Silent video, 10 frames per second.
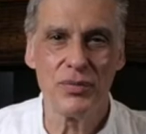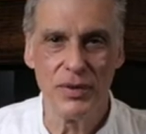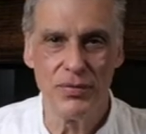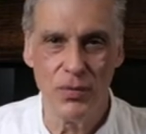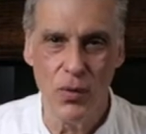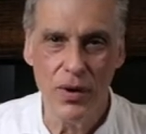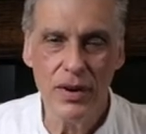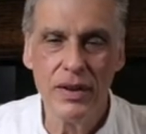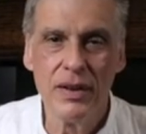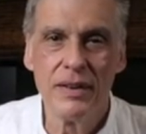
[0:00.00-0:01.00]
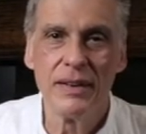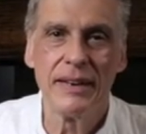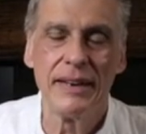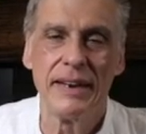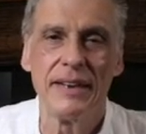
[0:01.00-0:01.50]
before,
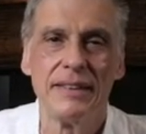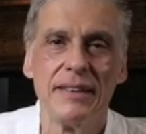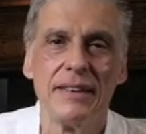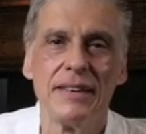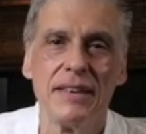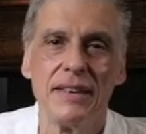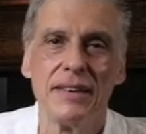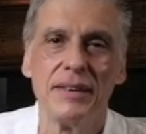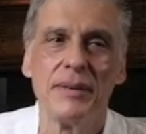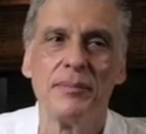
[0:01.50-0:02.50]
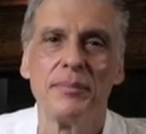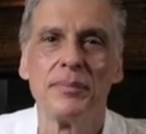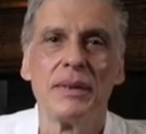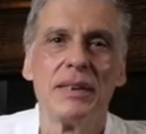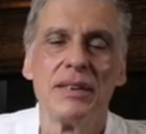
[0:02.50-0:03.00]
and I did
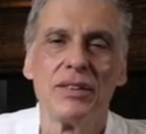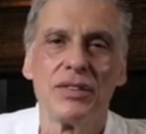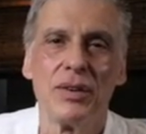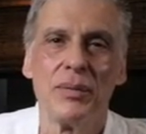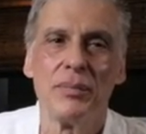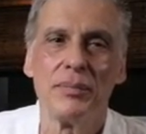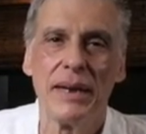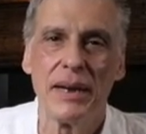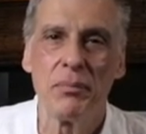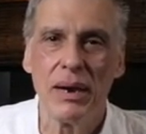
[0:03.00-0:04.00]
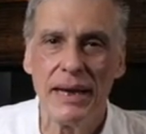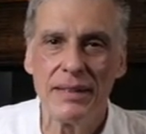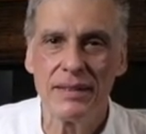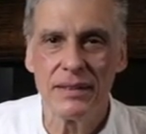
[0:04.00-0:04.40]
some eggplant.